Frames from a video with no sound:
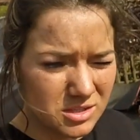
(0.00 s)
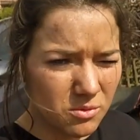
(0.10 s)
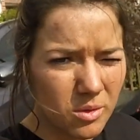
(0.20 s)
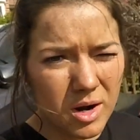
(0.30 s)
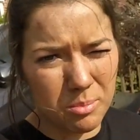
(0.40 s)
so I've
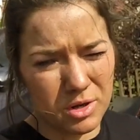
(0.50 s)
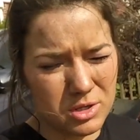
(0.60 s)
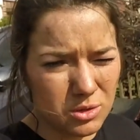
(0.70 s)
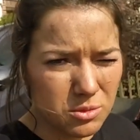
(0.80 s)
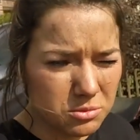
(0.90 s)
wire
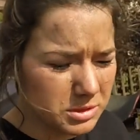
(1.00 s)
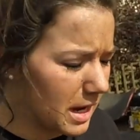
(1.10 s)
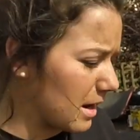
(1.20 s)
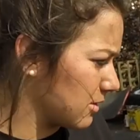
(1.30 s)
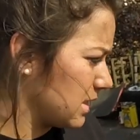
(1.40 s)
brushed it all
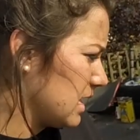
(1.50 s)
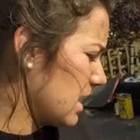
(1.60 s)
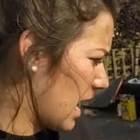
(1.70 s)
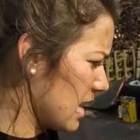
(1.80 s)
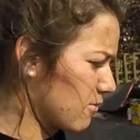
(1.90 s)
down
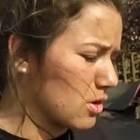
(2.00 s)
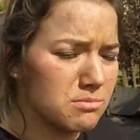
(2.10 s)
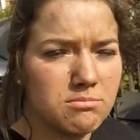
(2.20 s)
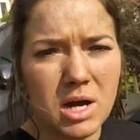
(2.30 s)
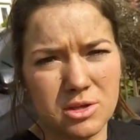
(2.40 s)
and I've got as
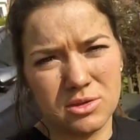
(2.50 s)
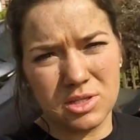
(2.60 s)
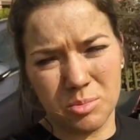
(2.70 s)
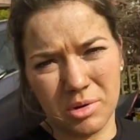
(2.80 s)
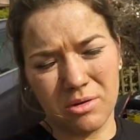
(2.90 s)
much of the
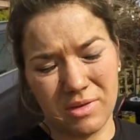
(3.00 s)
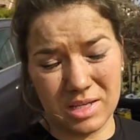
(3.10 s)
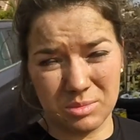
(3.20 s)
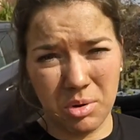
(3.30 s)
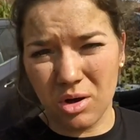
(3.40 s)
debris off
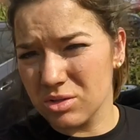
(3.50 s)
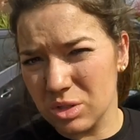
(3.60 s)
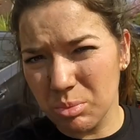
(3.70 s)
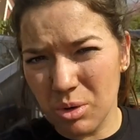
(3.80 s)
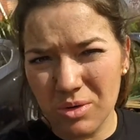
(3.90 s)
as
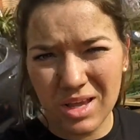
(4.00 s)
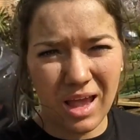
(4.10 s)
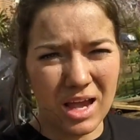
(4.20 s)
possible.